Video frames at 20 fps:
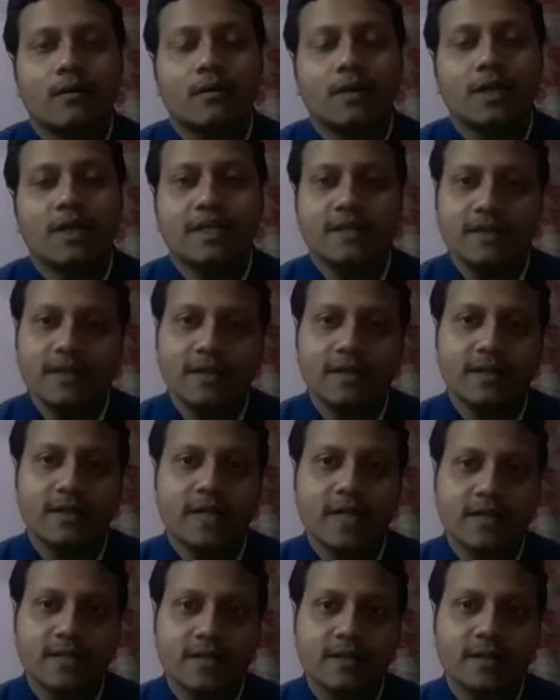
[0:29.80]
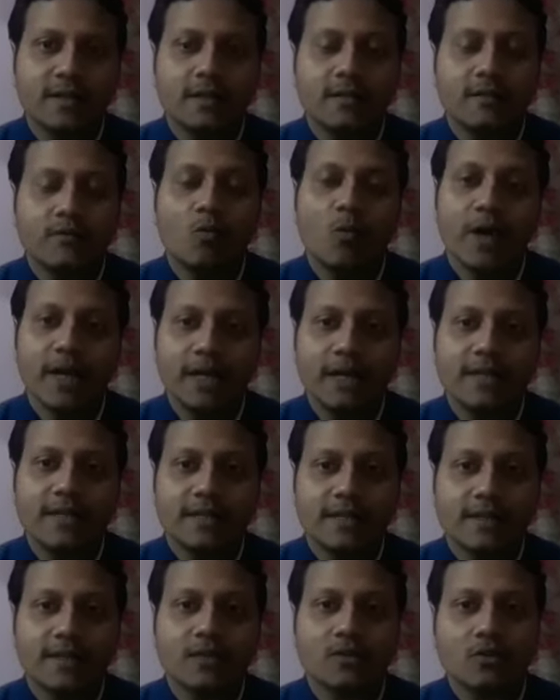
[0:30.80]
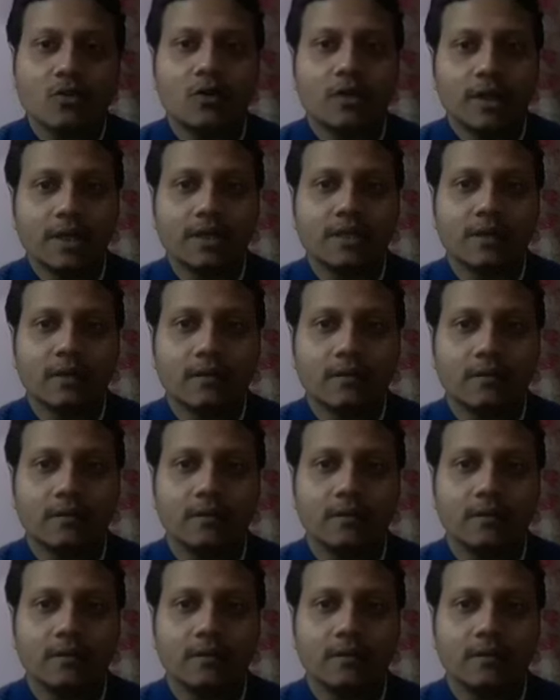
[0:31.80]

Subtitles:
is in rest weightlessness condition.